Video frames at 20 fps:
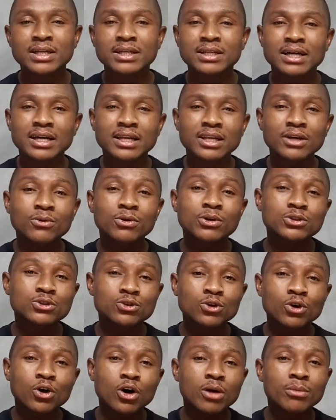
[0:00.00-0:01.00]
Daniel was
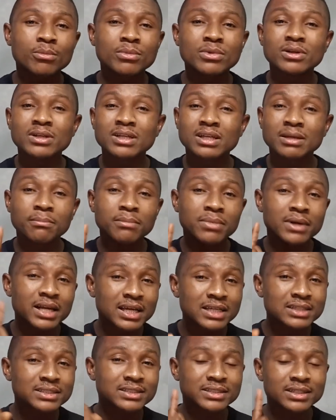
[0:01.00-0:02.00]
so humble. He
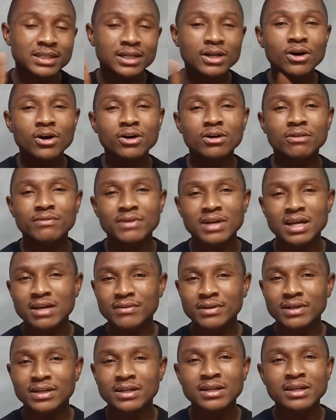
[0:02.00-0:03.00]
blessed the God of
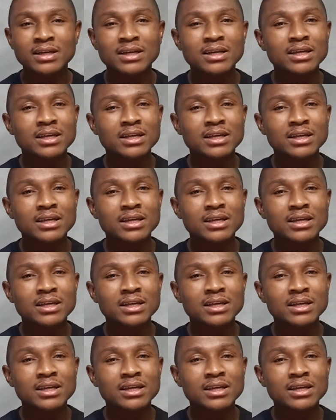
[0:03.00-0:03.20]
heaven.